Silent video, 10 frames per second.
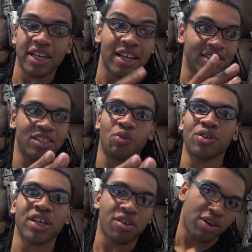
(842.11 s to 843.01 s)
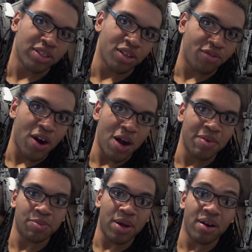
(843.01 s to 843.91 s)
I guess that's one thing a real steel firearm
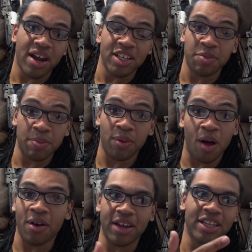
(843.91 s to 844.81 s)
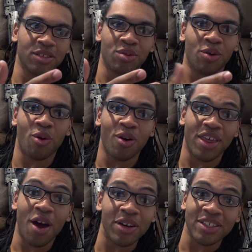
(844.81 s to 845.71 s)
is better at, is people, all, I guess in real war,
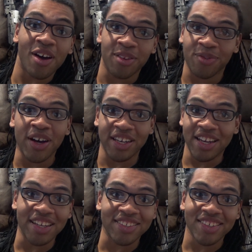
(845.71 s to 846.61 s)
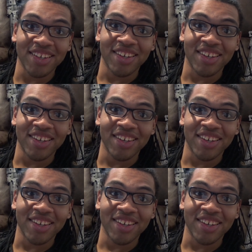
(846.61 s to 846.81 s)
they always call their fucking hits.